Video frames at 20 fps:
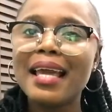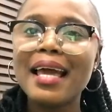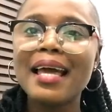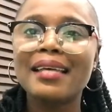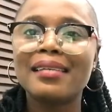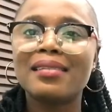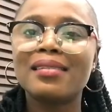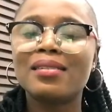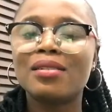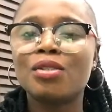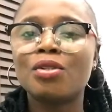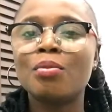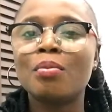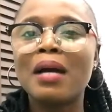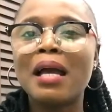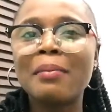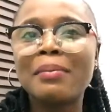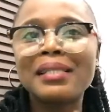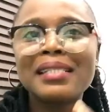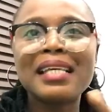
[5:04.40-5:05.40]
Yes, you
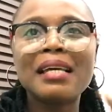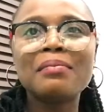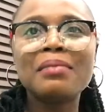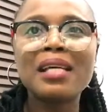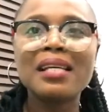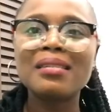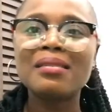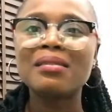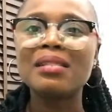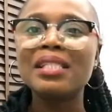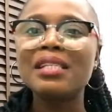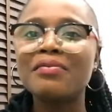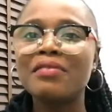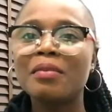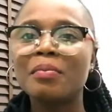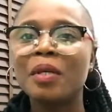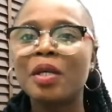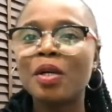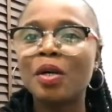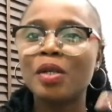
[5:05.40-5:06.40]
might be tempted to leave
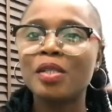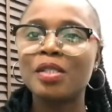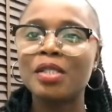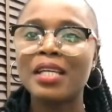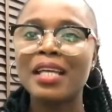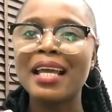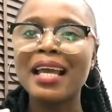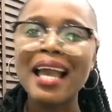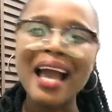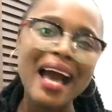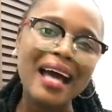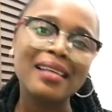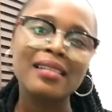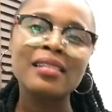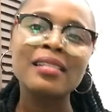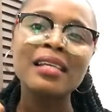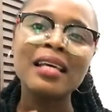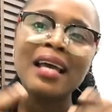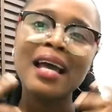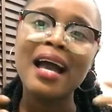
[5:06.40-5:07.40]
it because it
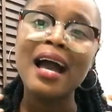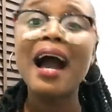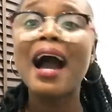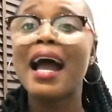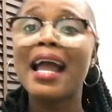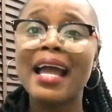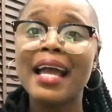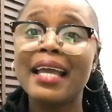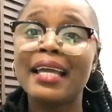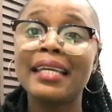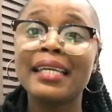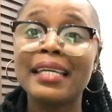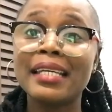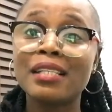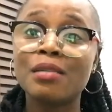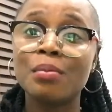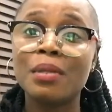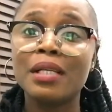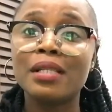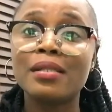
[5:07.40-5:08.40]
has higher
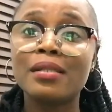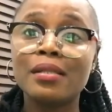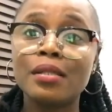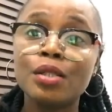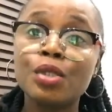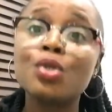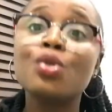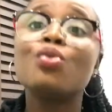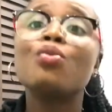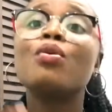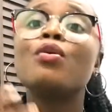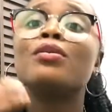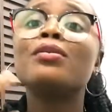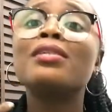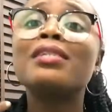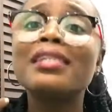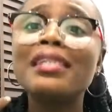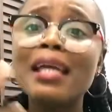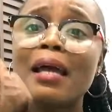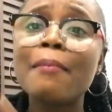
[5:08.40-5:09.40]
engagement. You will
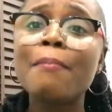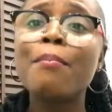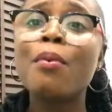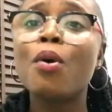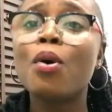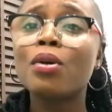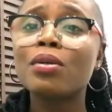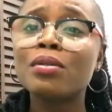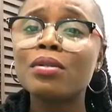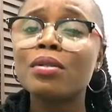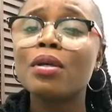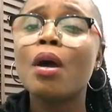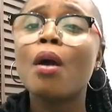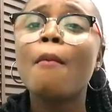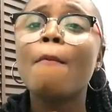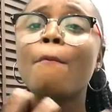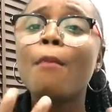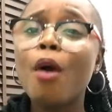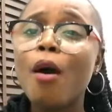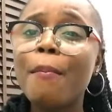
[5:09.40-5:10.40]
share posts,
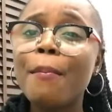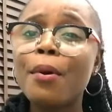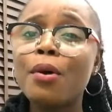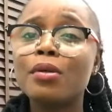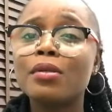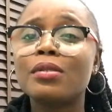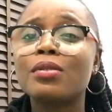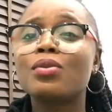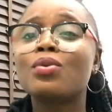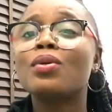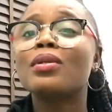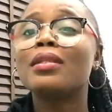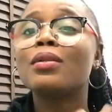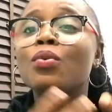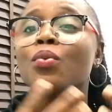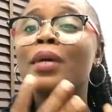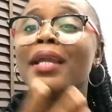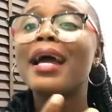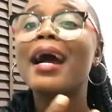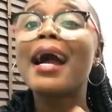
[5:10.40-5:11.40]
more posts
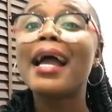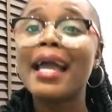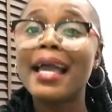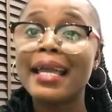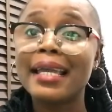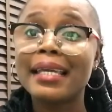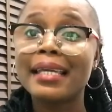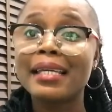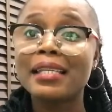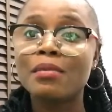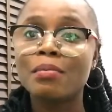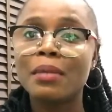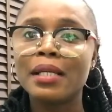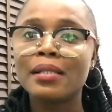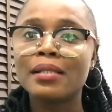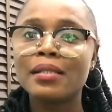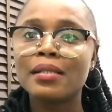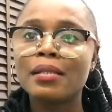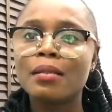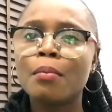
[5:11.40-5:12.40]
with higher
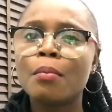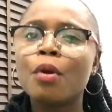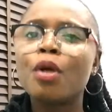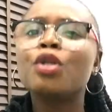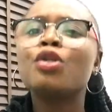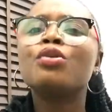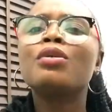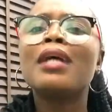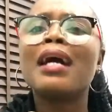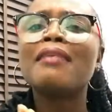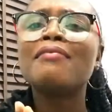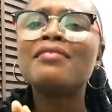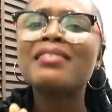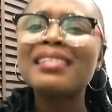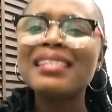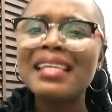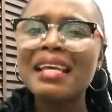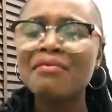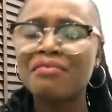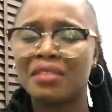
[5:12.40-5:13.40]
engagement, but you'd have
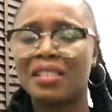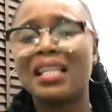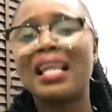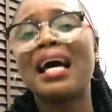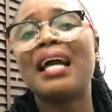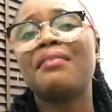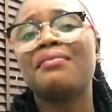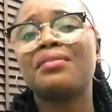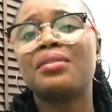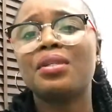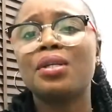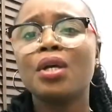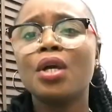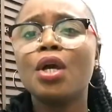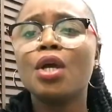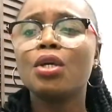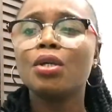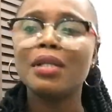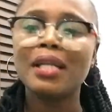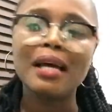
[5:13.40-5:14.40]
saved lives.
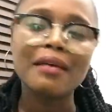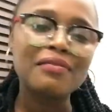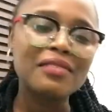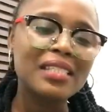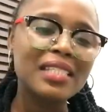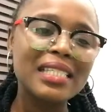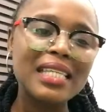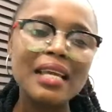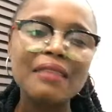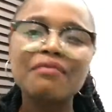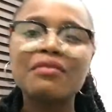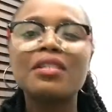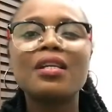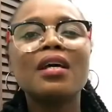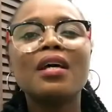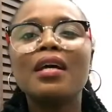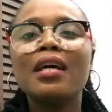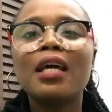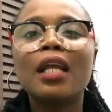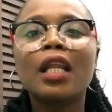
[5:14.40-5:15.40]
You'd have saved
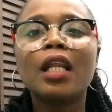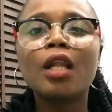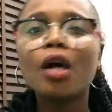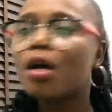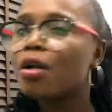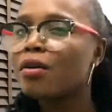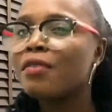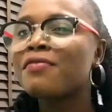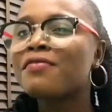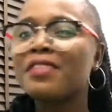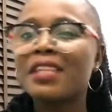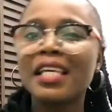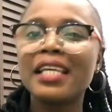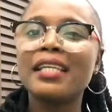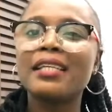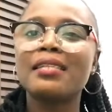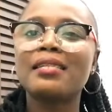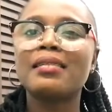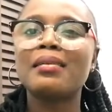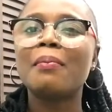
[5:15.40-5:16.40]
a lot of
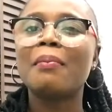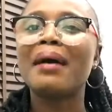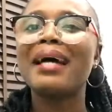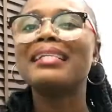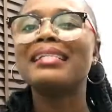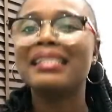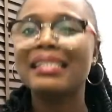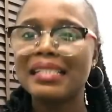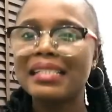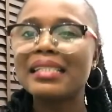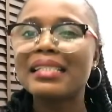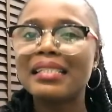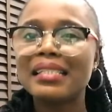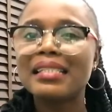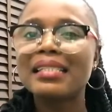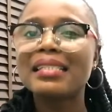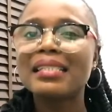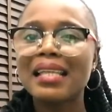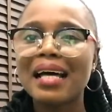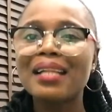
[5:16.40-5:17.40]
things by
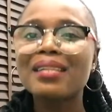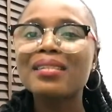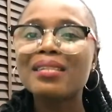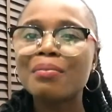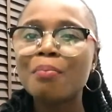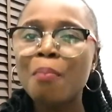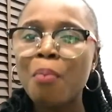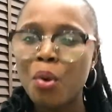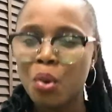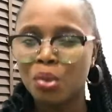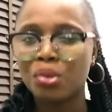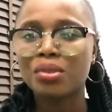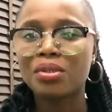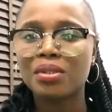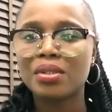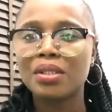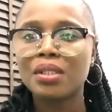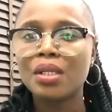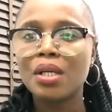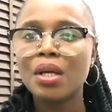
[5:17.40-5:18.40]
deleting that
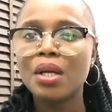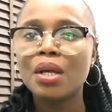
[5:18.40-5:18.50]
post.